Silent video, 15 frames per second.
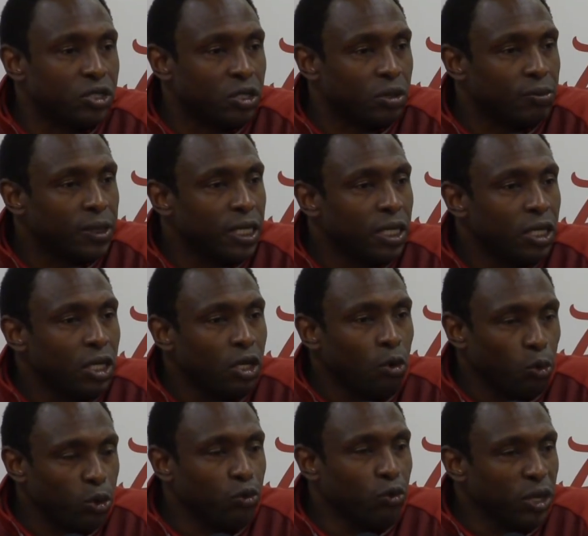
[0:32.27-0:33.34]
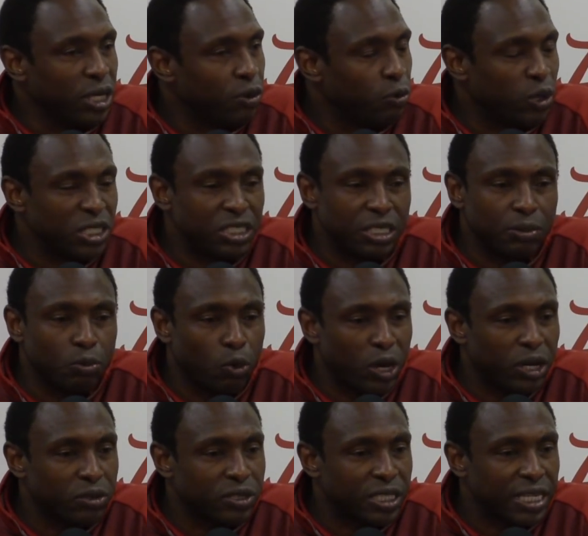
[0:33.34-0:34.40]
So we really wish them
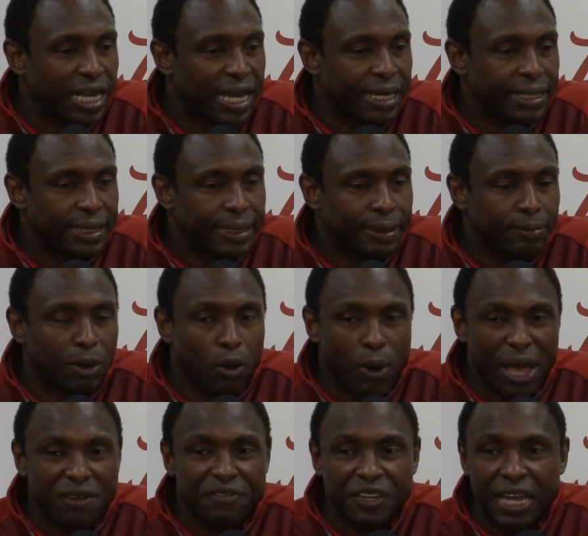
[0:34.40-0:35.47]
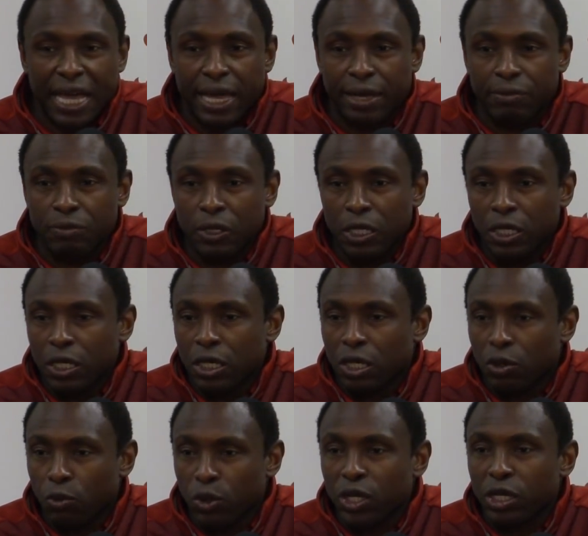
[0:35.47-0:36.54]
well tonight. Uh, my wife and I,
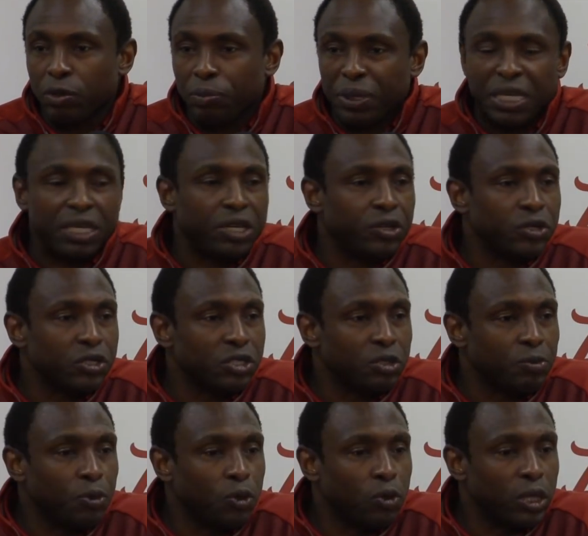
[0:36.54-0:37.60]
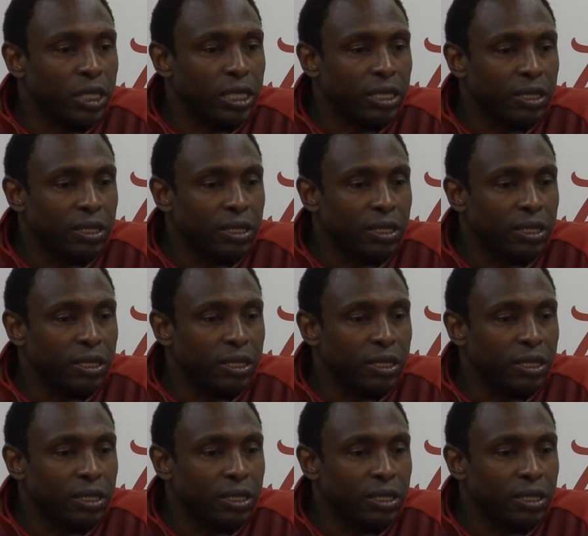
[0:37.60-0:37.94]
uh, we're going to be here to support